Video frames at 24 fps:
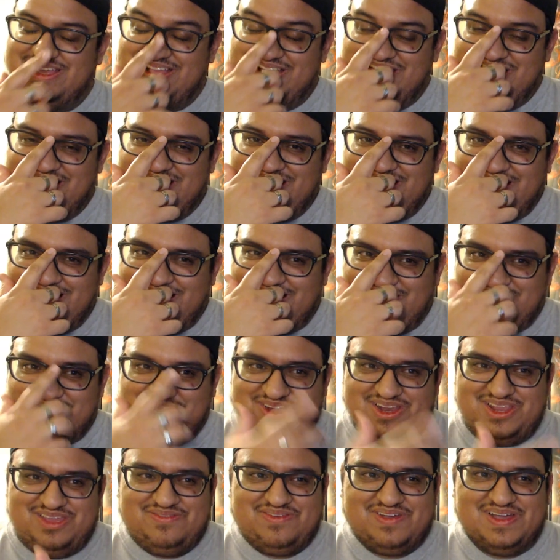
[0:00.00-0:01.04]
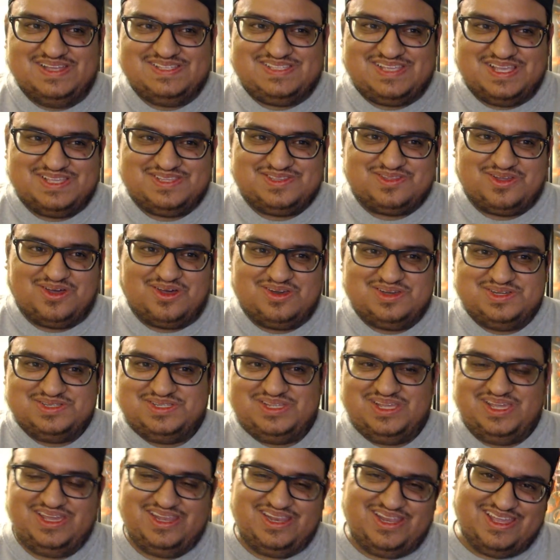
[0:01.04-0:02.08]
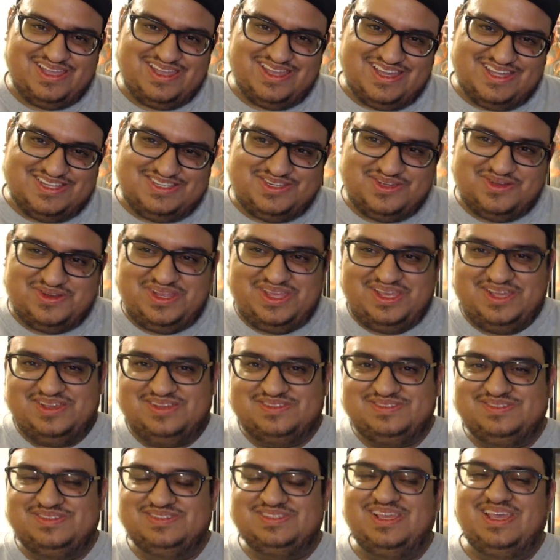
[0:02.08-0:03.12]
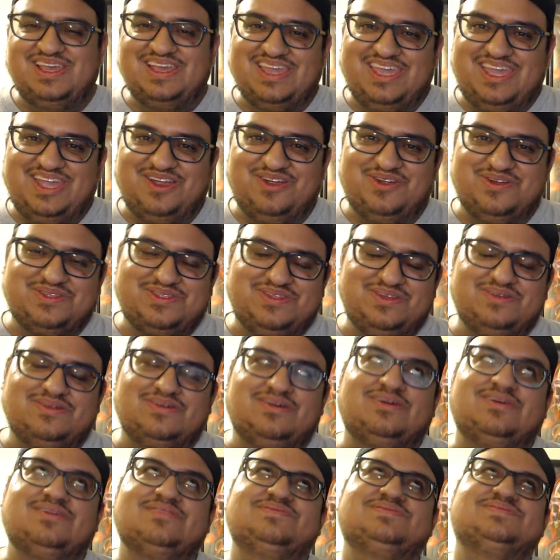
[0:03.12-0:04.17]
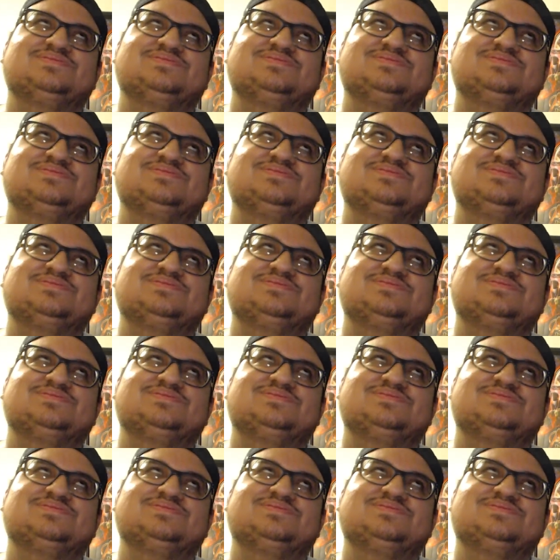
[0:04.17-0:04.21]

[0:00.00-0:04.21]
when he finds out his daughter is dating Jonah Hill's character. Oh,